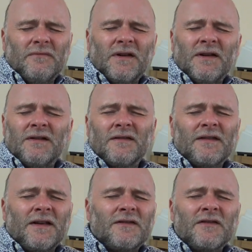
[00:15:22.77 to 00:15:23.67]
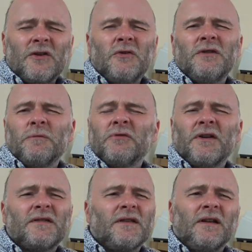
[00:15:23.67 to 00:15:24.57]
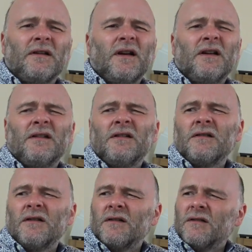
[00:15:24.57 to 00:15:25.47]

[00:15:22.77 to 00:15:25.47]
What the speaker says: it just gets too depressing, and